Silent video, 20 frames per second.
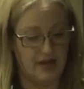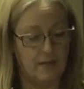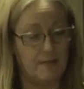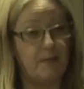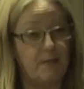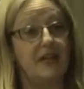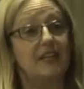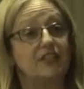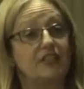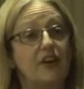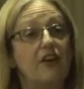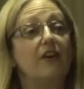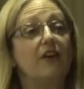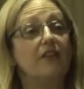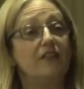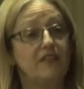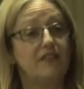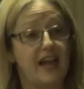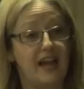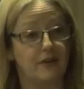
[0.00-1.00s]
But it
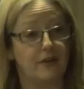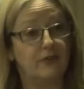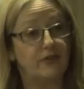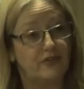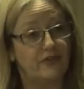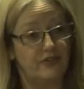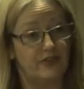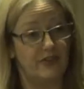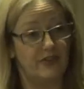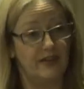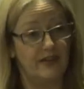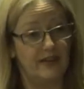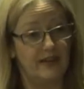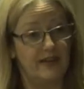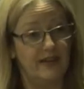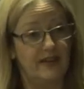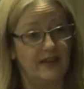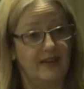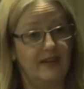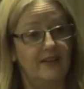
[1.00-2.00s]
turns out
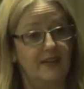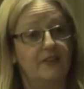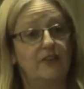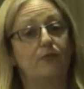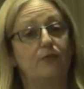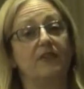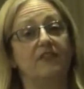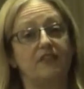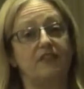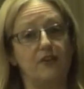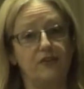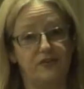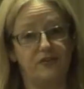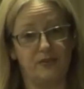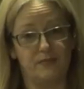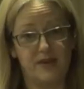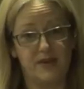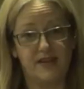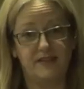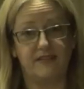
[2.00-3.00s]
that when social
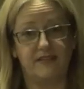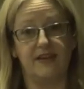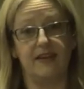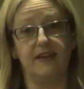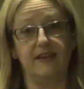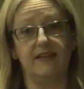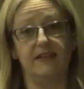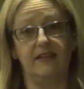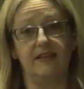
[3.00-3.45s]
media